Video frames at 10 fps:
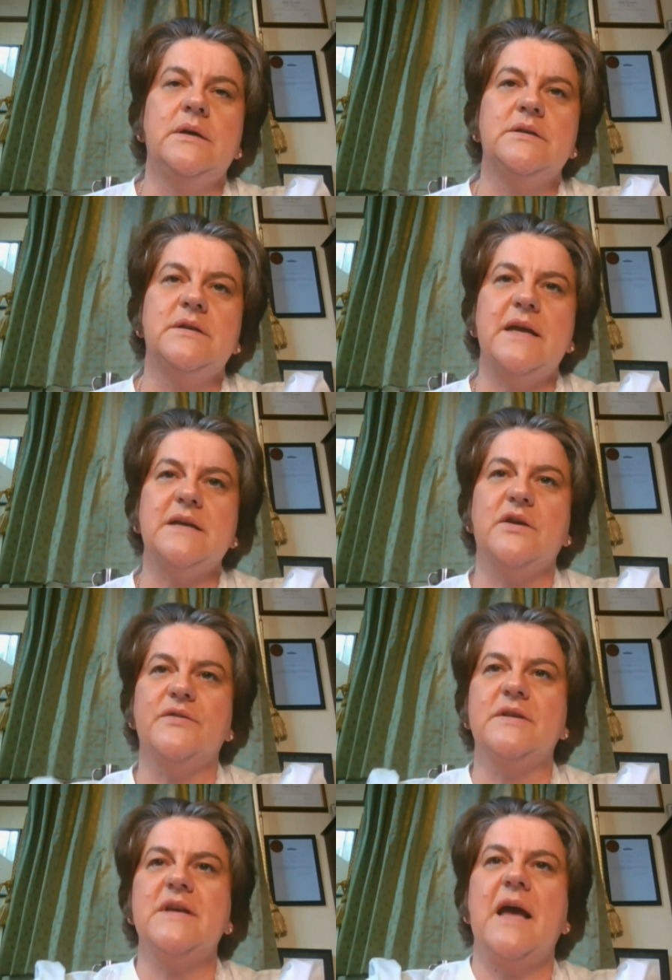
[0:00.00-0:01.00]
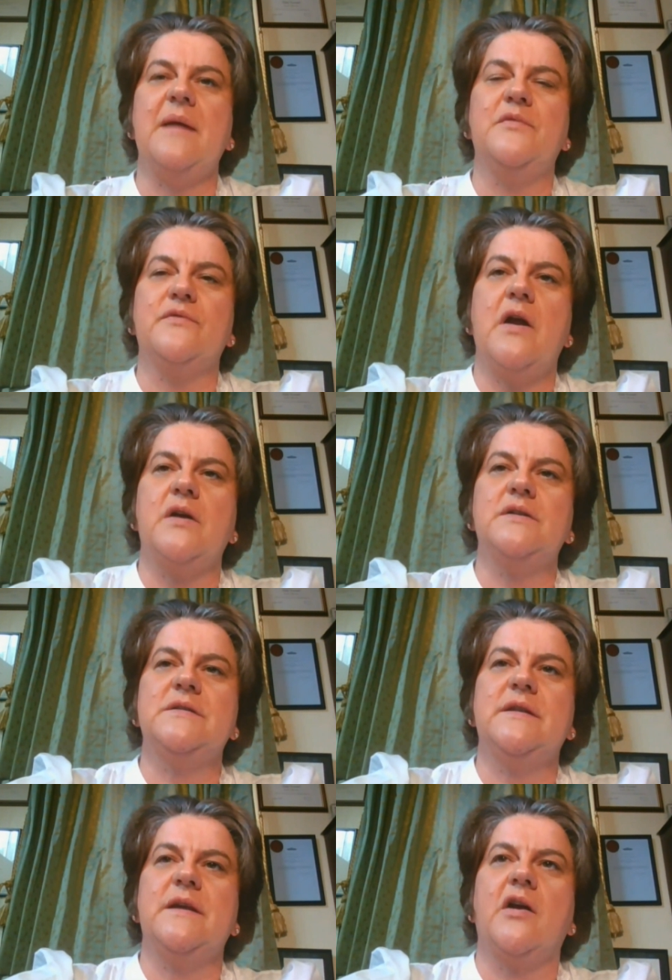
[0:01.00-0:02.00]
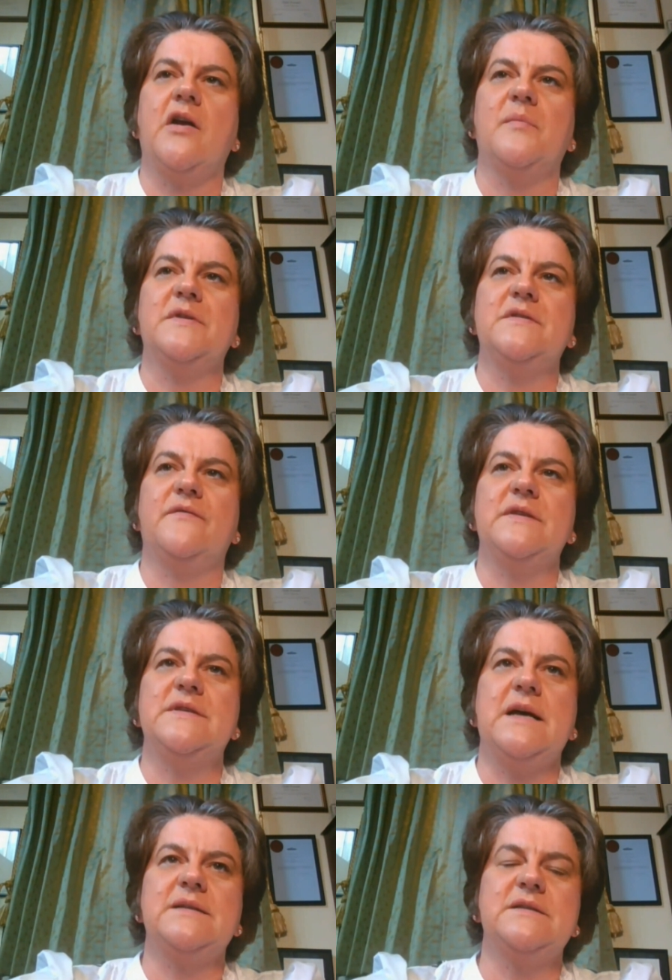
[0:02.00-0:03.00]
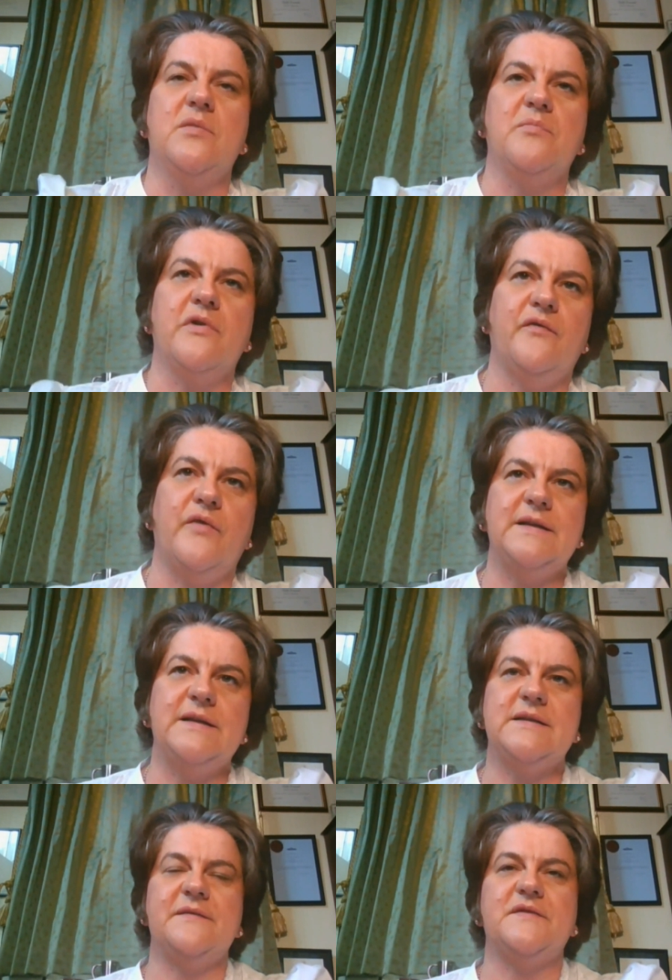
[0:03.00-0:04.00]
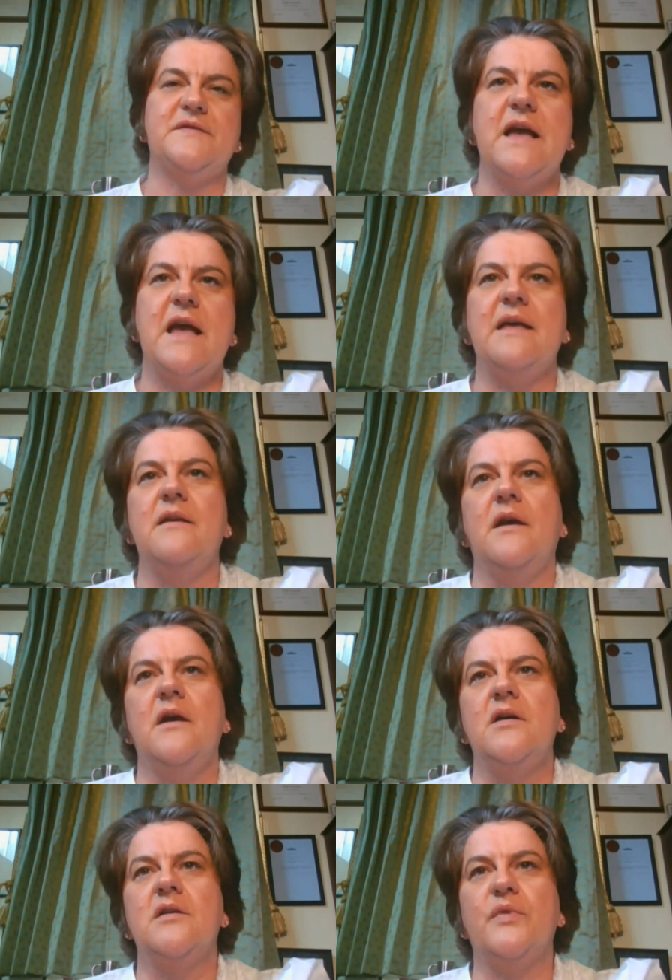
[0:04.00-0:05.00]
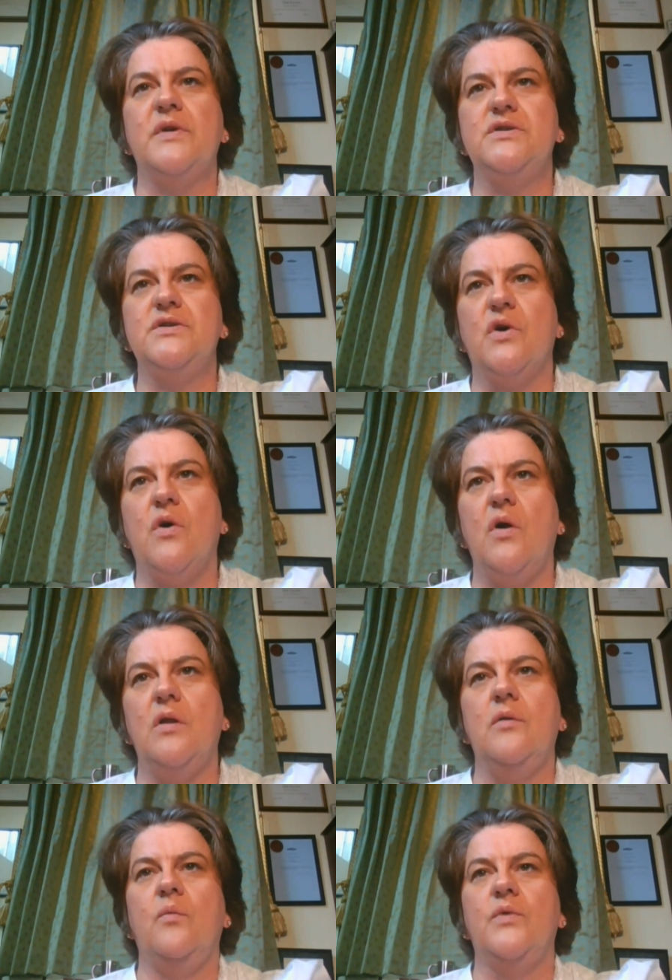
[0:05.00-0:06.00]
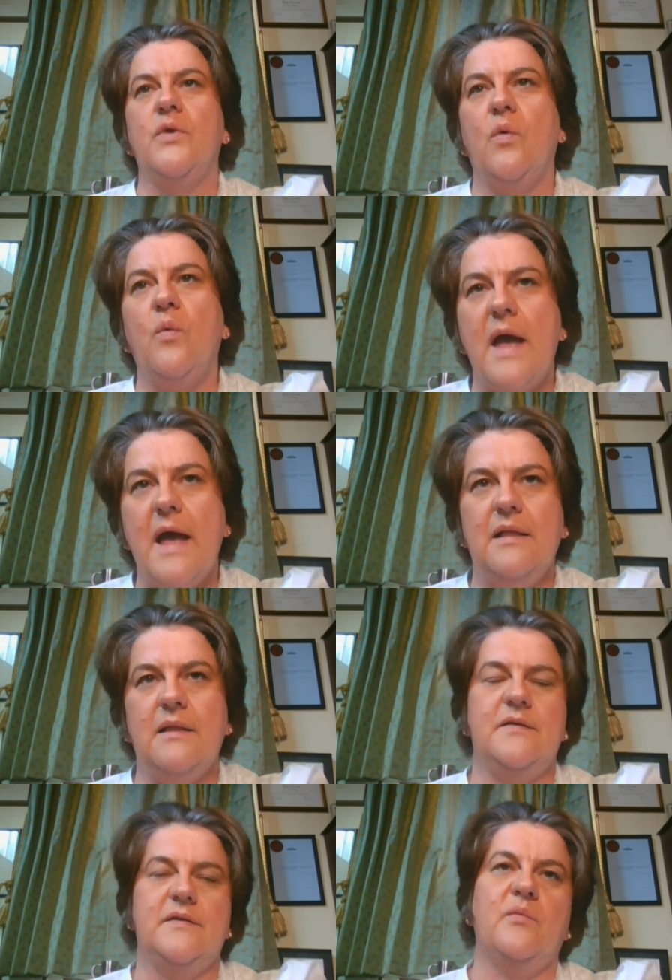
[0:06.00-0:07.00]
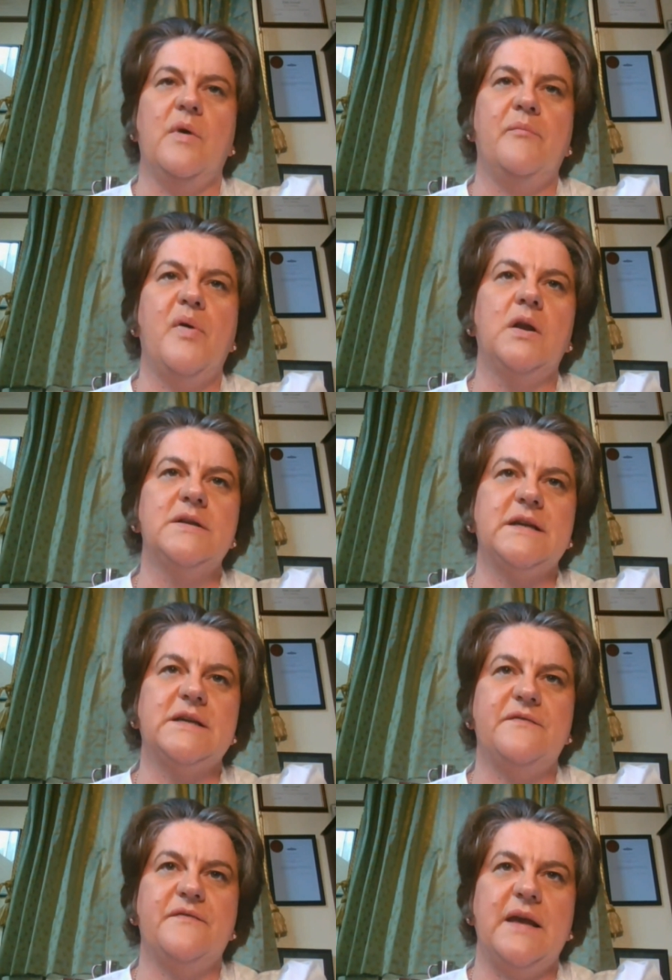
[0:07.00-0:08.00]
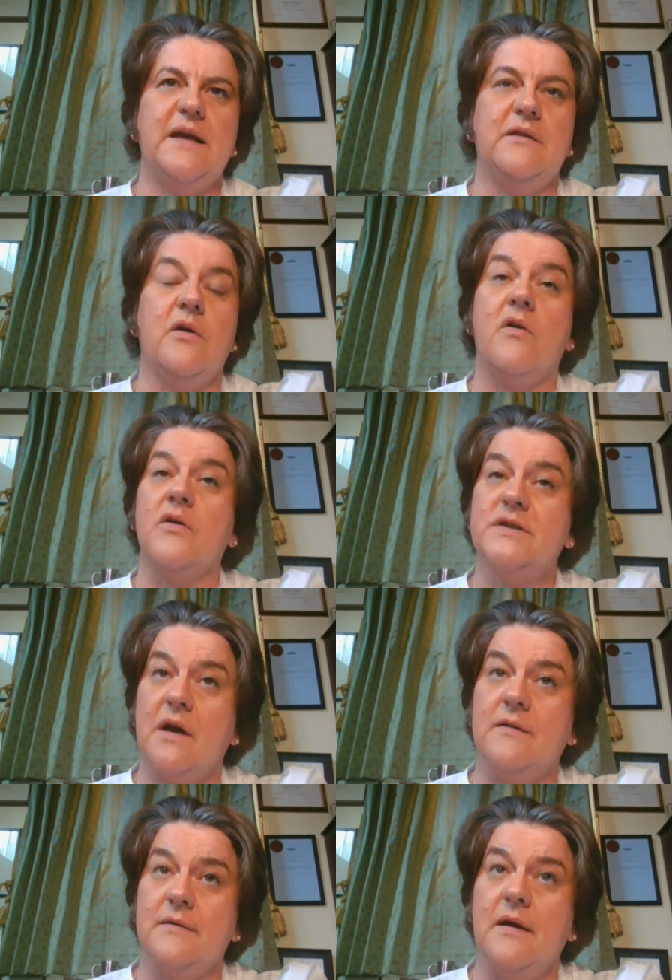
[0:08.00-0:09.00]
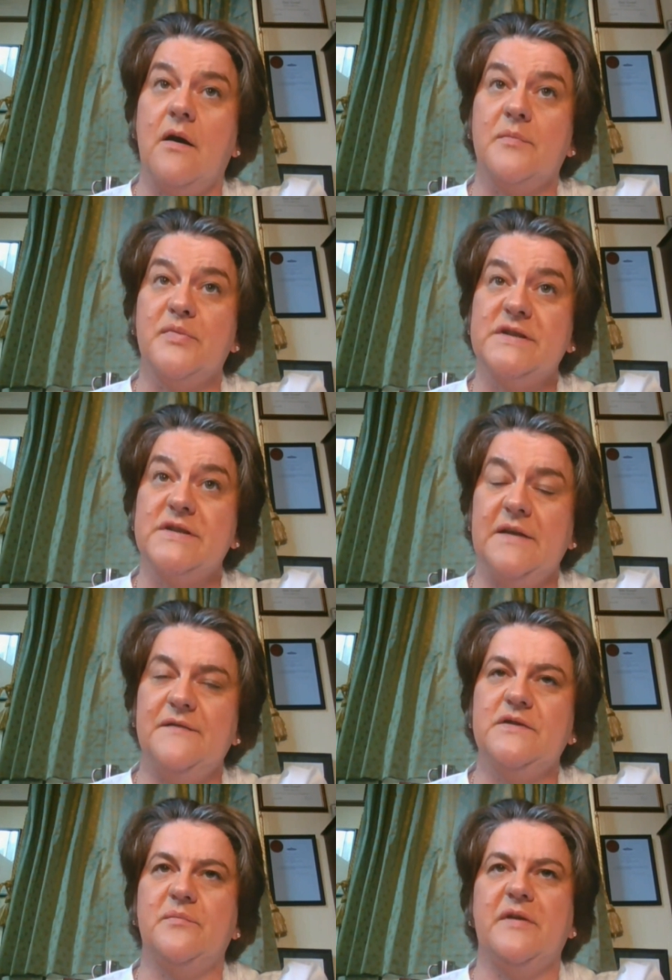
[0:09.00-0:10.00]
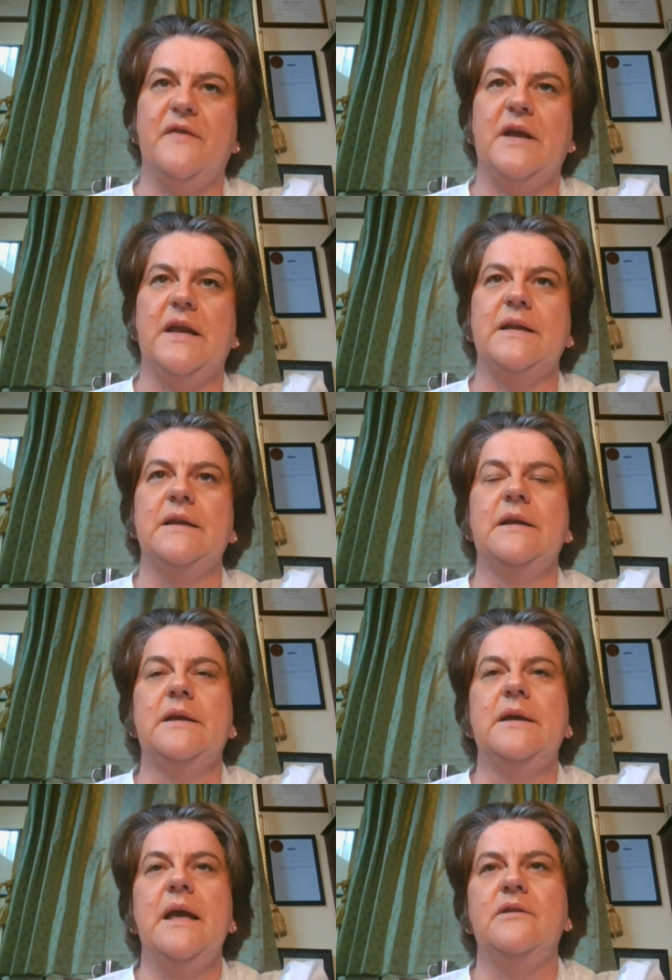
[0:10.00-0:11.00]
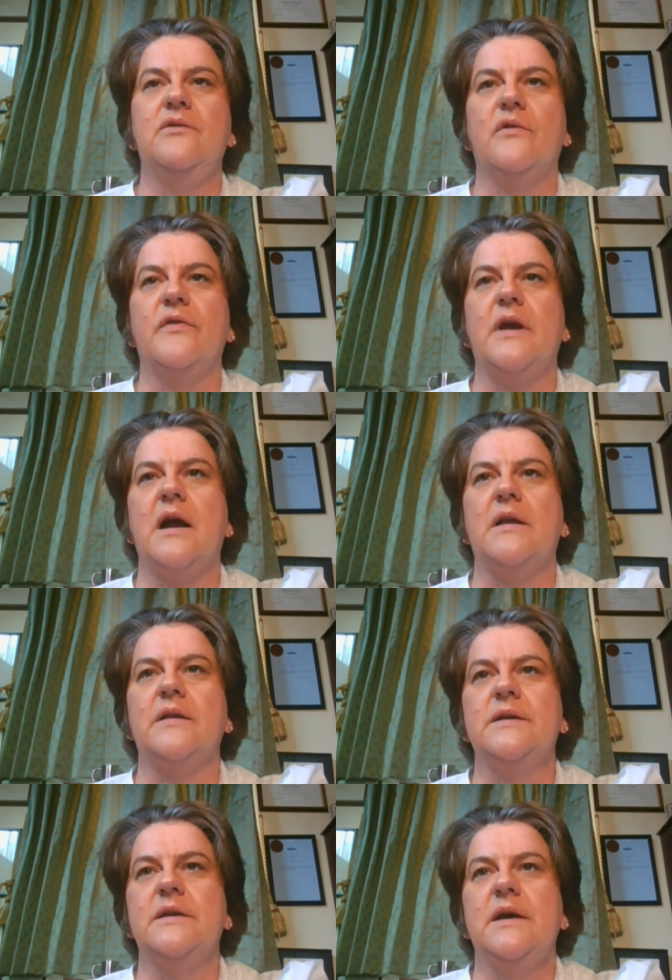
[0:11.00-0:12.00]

Today is not the time to rehearse the arguments of this last number of weeks. Safe to say, that we should all know well that when politics fail or uh, are perceived to be failing in Northern Ireland,